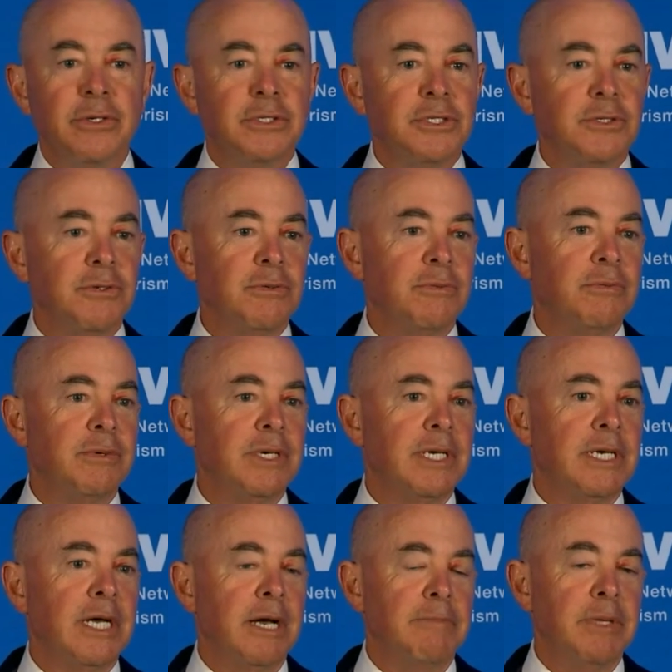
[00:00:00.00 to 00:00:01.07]
to
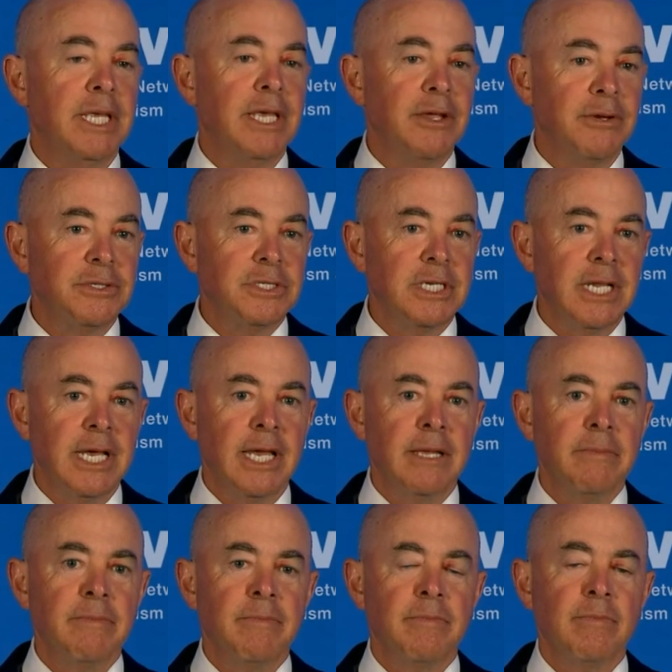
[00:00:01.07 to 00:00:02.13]
be here today,